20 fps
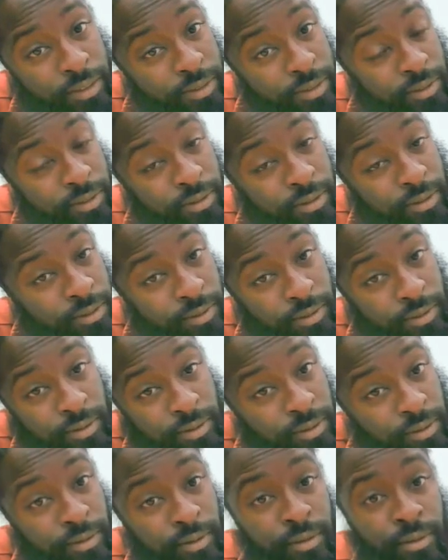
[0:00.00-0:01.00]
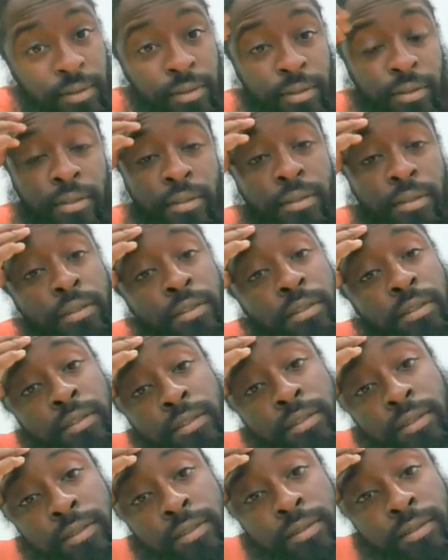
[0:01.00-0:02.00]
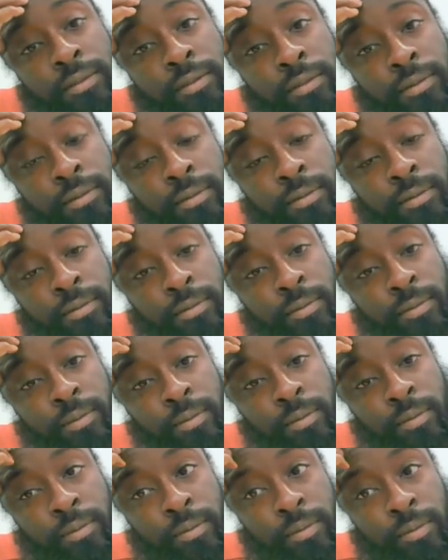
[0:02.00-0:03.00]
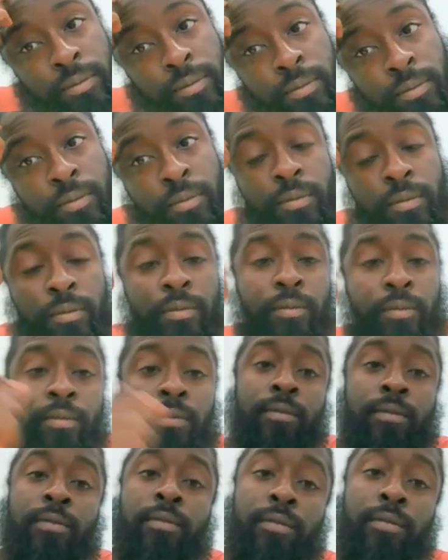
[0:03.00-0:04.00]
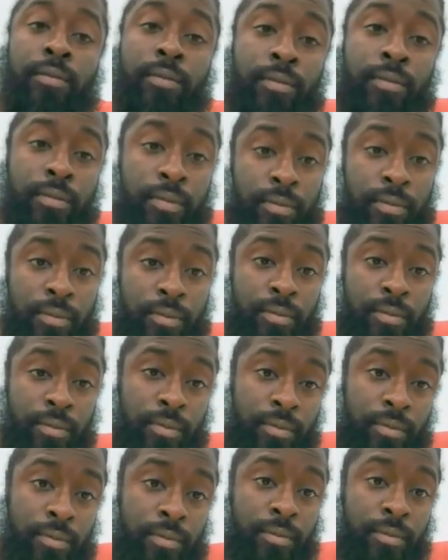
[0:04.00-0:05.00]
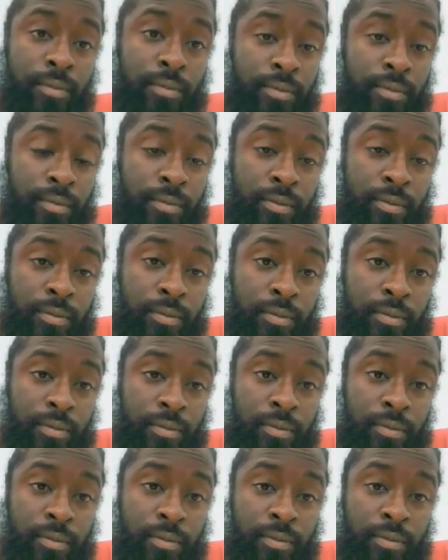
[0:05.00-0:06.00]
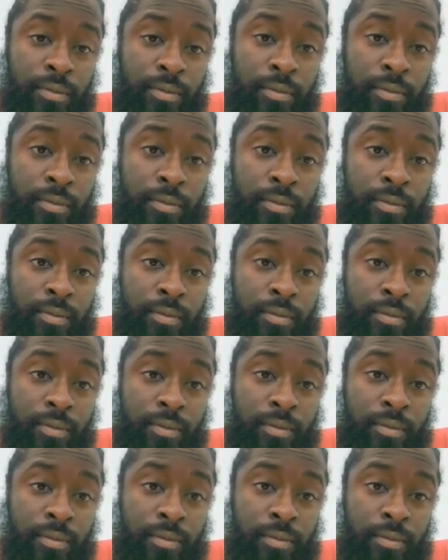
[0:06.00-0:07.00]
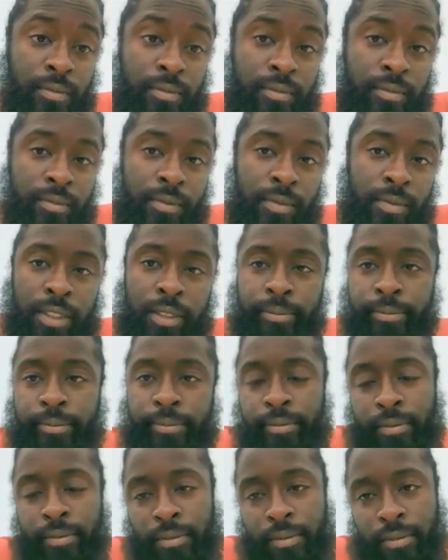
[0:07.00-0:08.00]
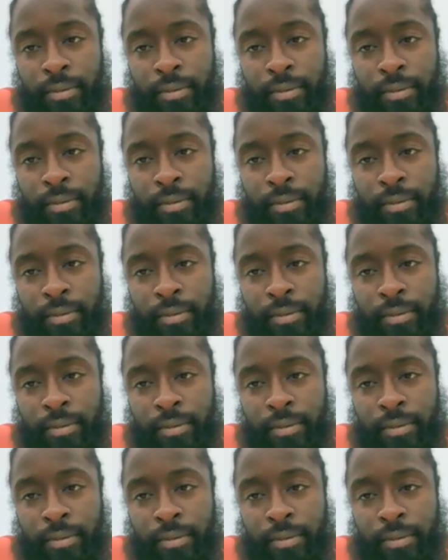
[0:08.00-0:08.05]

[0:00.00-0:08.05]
[no speech]